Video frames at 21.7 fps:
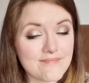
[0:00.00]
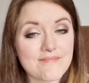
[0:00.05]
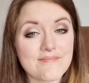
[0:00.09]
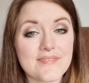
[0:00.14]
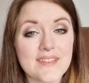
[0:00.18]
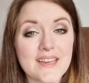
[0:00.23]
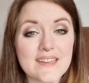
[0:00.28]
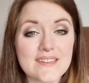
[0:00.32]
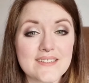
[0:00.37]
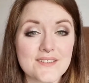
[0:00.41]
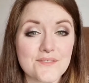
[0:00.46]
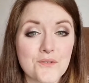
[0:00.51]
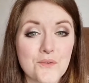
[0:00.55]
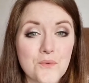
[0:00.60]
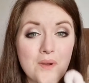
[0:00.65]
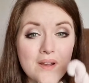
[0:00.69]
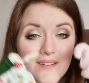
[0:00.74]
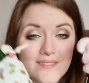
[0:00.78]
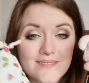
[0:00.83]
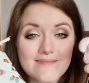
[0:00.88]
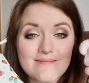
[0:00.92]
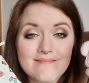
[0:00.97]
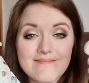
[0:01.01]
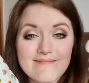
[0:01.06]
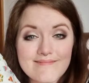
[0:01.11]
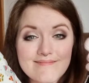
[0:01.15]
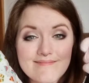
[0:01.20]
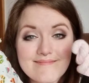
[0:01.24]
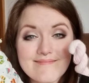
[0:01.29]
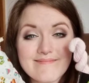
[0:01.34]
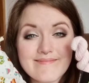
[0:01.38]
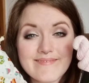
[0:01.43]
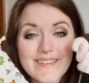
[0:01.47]
Thanks everyone.
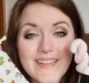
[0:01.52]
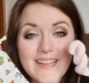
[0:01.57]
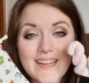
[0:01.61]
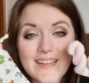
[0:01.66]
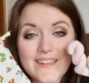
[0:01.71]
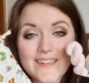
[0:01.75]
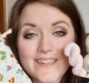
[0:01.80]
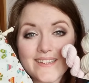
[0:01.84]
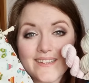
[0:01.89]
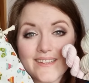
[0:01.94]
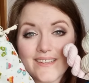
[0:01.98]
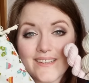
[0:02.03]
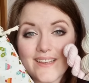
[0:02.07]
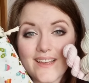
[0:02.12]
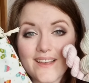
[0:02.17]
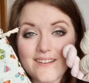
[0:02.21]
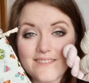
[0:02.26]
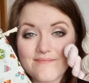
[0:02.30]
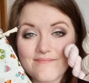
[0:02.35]
And yeah.